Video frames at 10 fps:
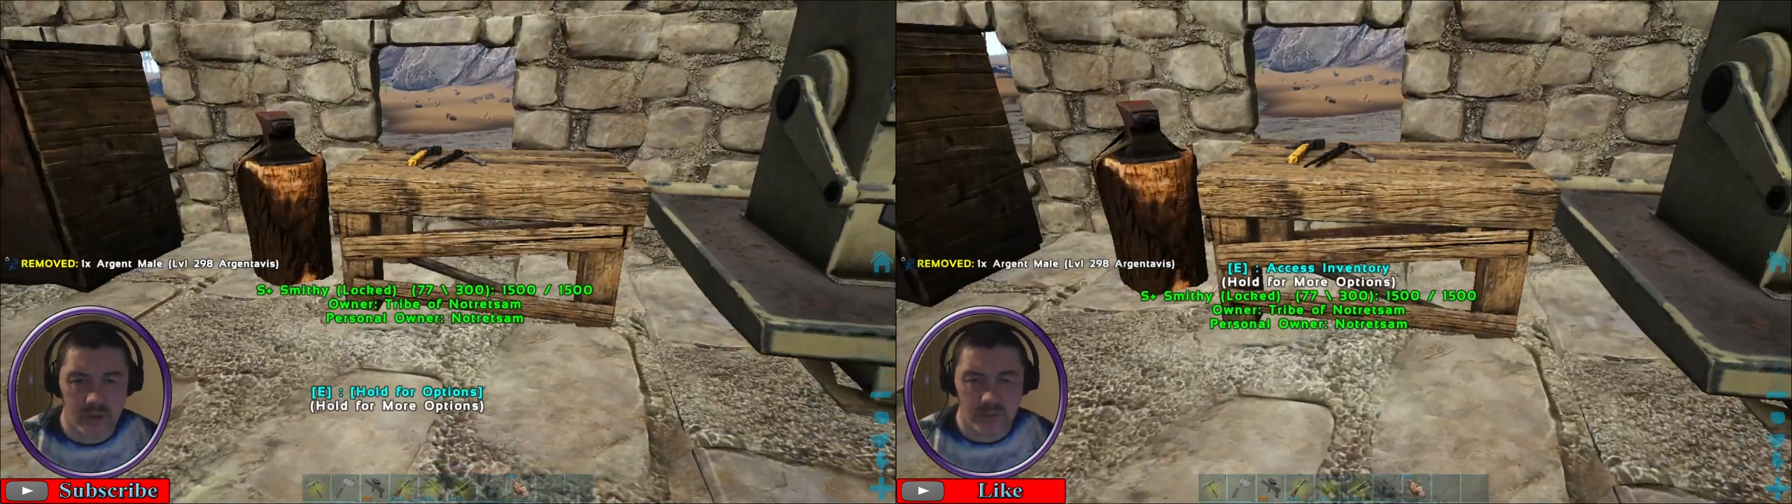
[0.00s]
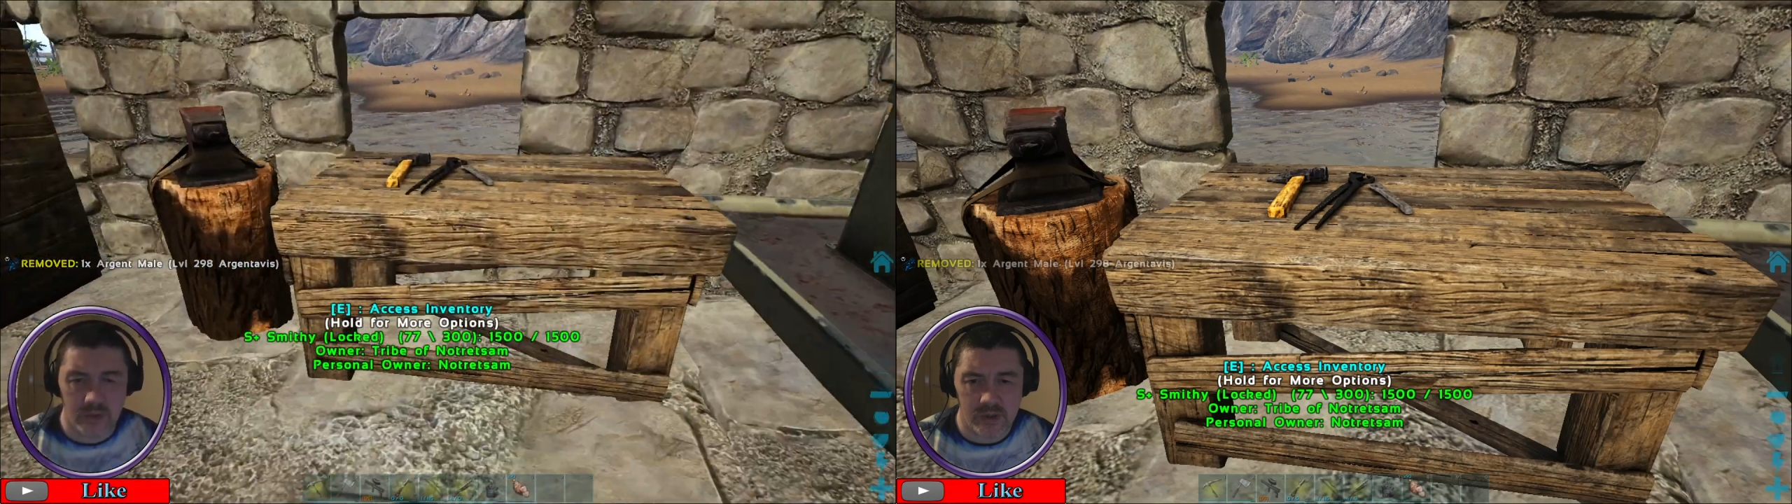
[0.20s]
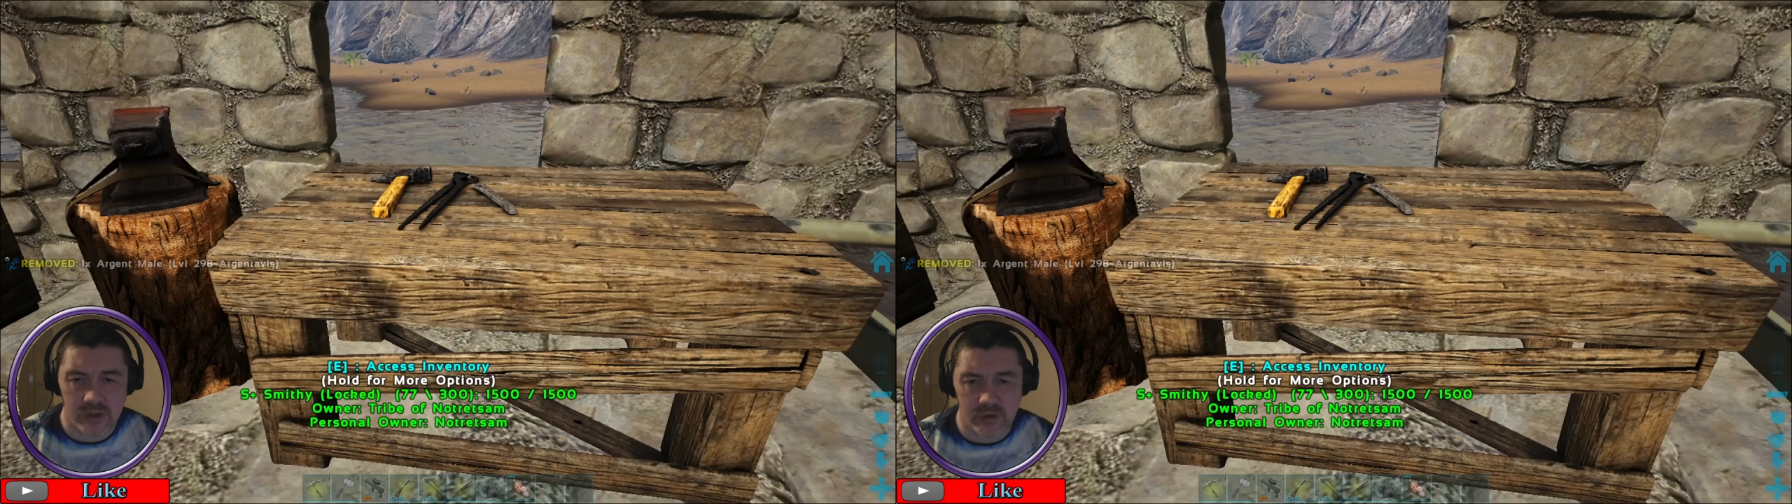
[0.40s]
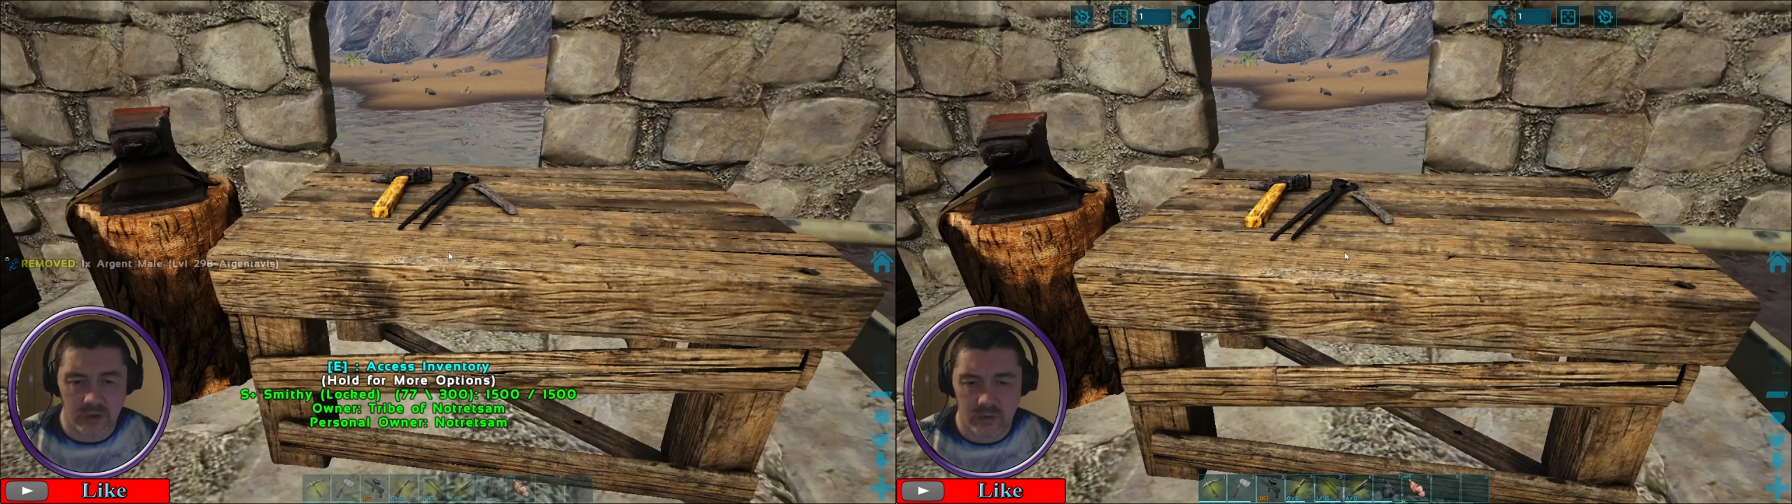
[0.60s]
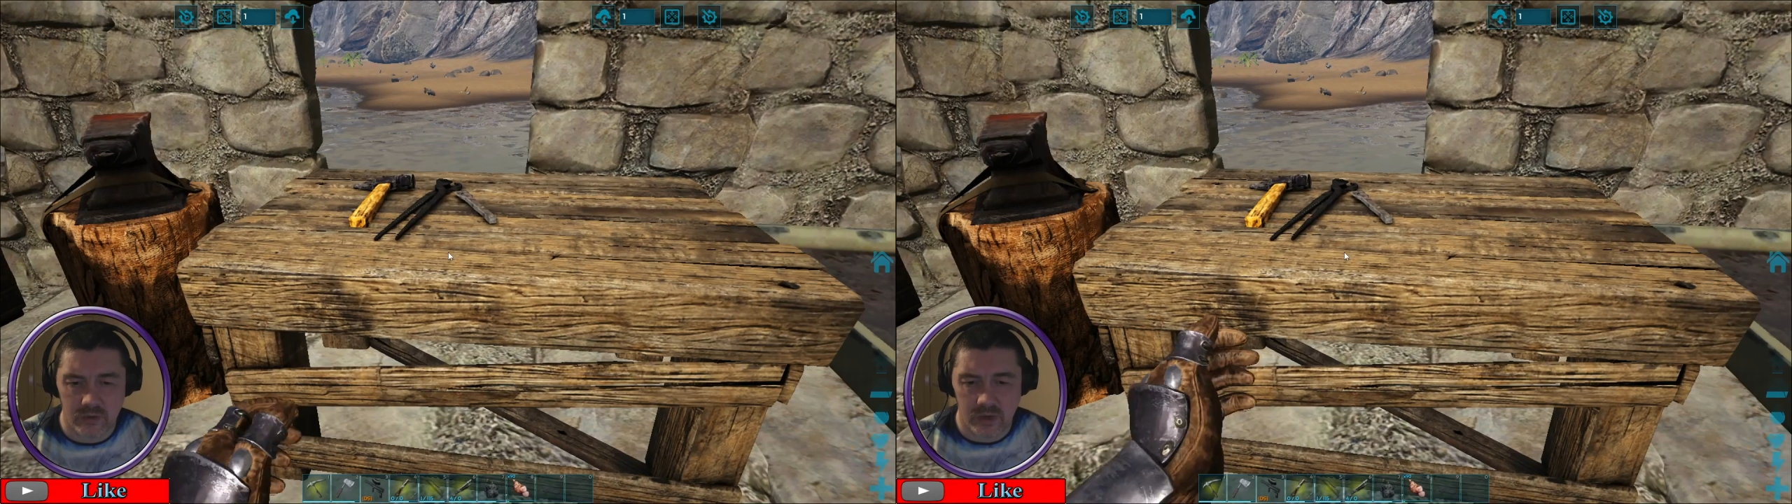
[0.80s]
I'm just
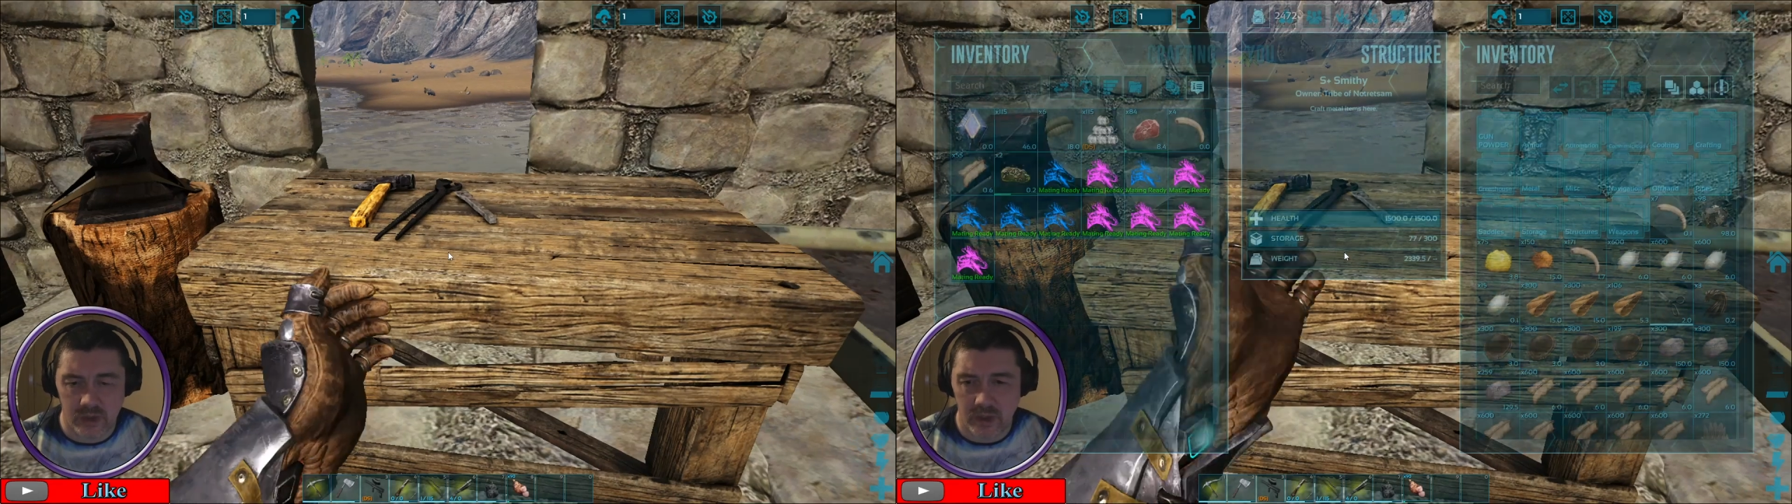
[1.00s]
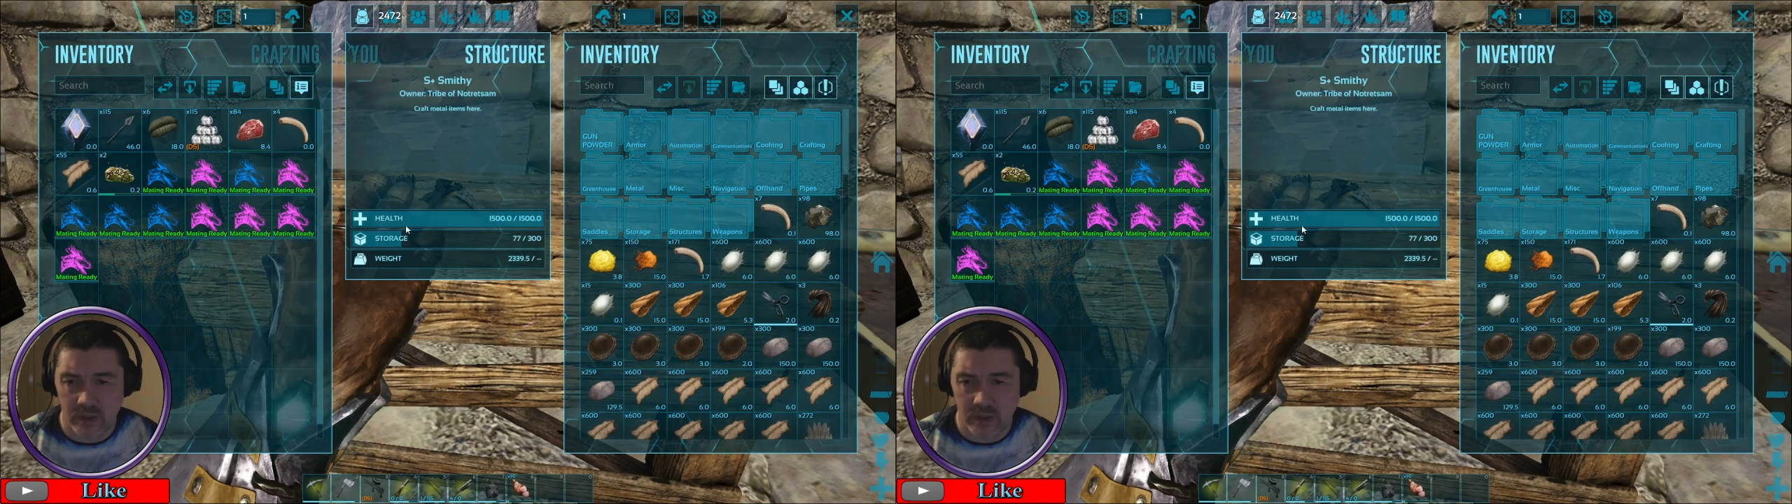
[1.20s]
gonna go and